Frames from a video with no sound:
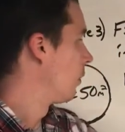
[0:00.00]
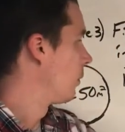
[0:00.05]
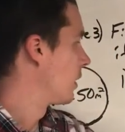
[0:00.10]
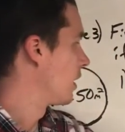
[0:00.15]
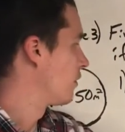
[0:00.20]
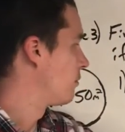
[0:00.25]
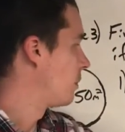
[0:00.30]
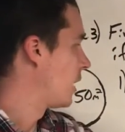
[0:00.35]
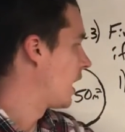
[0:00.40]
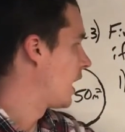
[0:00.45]
Well, we
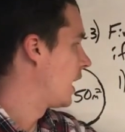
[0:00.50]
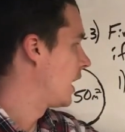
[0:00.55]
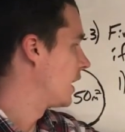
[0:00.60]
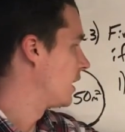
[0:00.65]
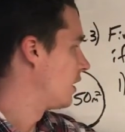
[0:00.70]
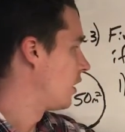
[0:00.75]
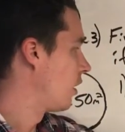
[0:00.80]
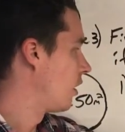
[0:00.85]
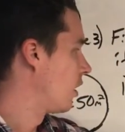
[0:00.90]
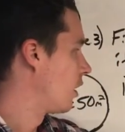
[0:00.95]
have pi
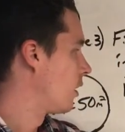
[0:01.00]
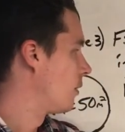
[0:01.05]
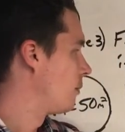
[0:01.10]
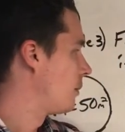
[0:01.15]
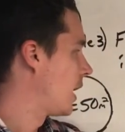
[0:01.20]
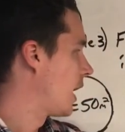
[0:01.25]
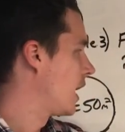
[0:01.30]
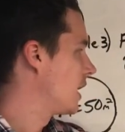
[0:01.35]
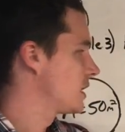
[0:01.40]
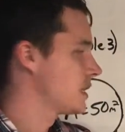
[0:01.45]
and
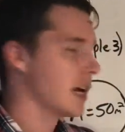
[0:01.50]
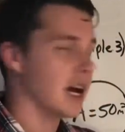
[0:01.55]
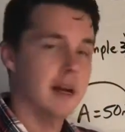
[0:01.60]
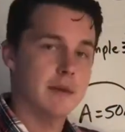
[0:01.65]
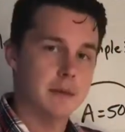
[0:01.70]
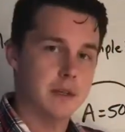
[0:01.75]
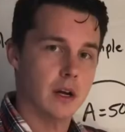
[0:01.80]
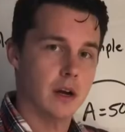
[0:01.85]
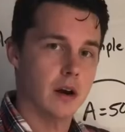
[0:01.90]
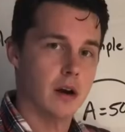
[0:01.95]
r, pi
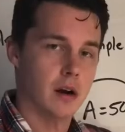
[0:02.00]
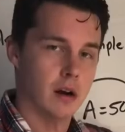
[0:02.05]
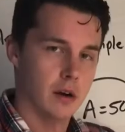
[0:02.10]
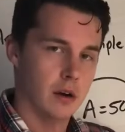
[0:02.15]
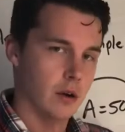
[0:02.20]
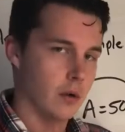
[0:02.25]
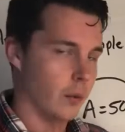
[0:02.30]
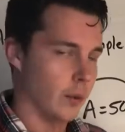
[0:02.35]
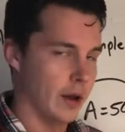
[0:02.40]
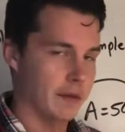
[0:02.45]
times r.
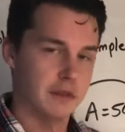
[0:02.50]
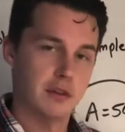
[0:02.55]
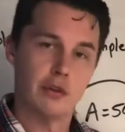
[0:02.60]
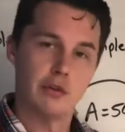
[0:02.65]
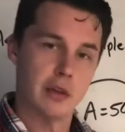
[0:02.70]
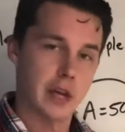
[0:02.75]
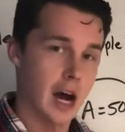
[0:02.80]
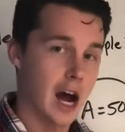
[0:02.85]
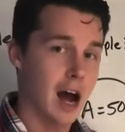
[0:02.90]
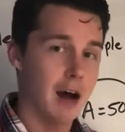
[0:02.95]
We have to
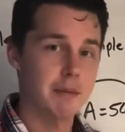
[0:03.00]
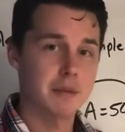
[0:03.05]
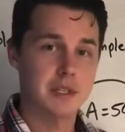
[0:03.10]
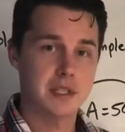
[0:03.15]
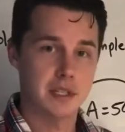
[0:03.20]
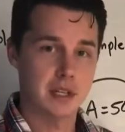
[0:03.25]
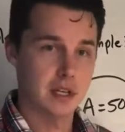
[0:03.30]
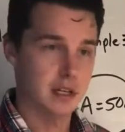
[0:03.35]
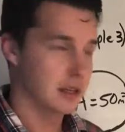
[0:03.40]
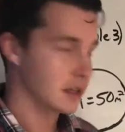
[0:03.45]
do the
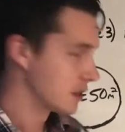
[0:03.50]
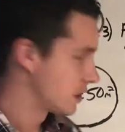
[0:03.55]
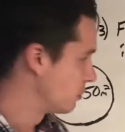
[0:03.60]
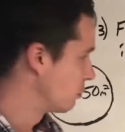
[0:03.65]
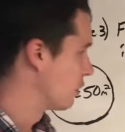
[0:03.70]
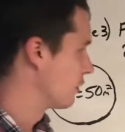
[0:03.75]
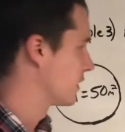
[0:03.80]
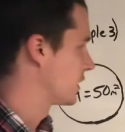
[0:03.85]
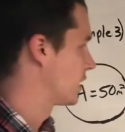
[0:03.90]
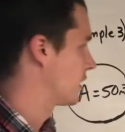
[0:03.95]
opposite to
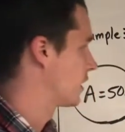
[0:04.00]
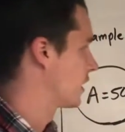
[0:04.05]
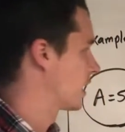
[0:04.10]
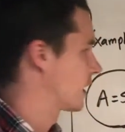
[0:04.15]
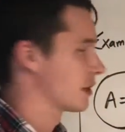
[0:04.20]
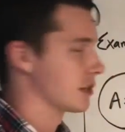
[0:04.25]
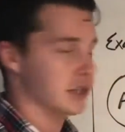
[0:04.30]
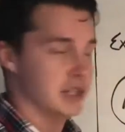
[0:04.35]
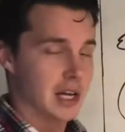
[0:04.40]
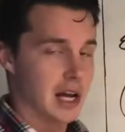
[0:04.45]
move it to the
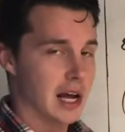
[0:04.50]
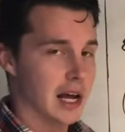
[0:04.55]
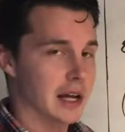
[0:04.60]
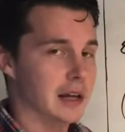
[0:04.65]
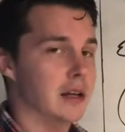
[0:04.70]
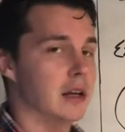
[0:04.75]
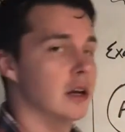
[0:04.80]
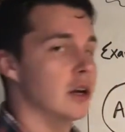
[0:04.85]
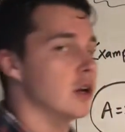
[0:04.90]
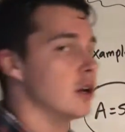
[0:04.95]
other side.